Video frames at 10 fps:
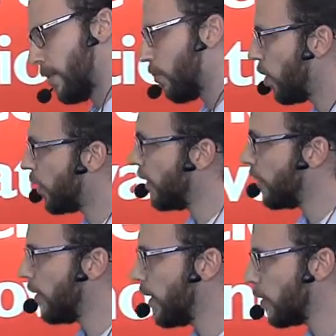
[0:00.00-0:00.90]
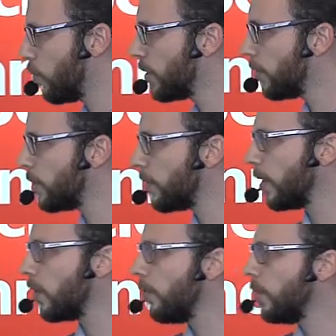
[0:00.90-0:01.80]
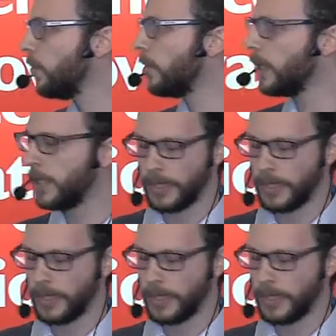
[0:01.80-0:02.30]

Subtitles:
working together with Sundsvall Kommun,